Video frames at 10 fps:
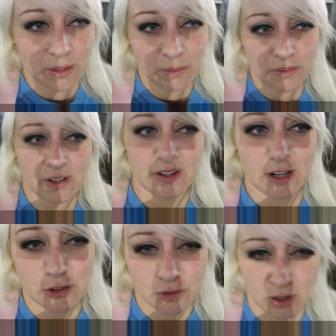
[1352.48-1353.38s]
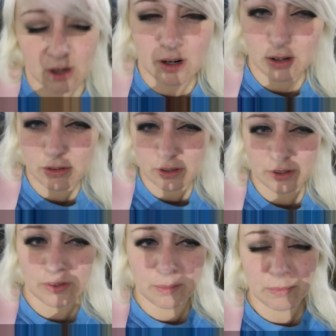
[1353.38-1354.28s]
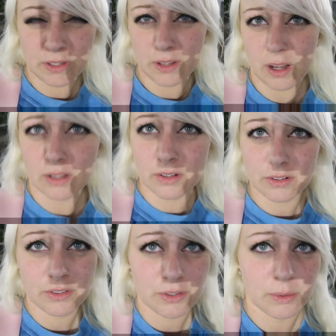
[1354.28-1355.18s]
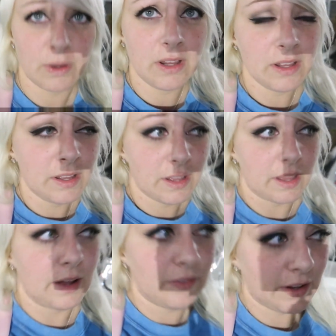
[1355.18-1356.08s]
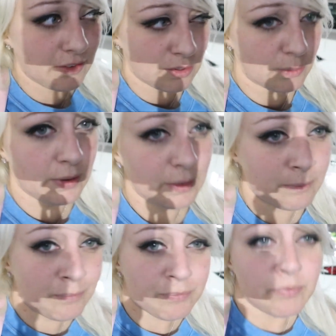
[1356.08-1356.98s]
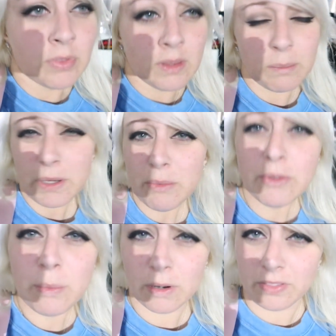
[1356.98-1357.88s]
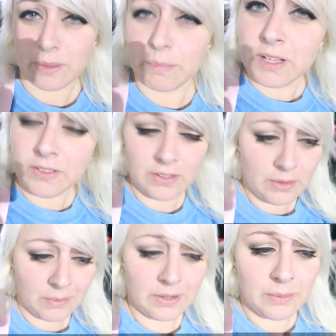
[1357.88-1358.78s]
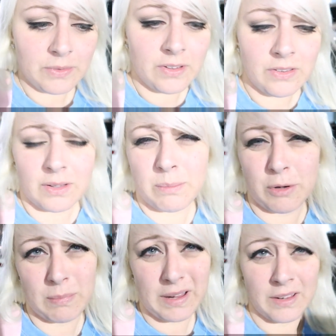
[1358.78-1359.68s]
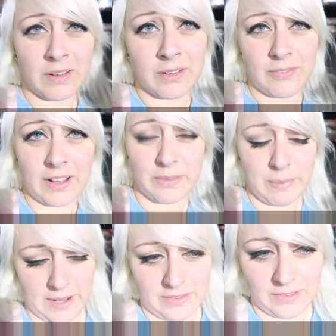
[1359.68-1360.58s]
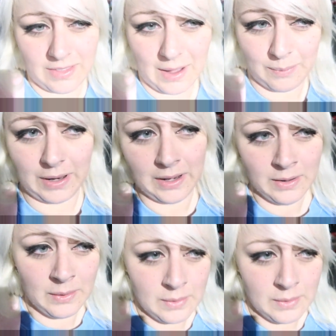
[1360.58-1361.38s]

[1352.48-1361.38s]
it was like an extra $100-something to add that to it. But it was worth it because, you know what, it was easy to book my Fast Passes that way.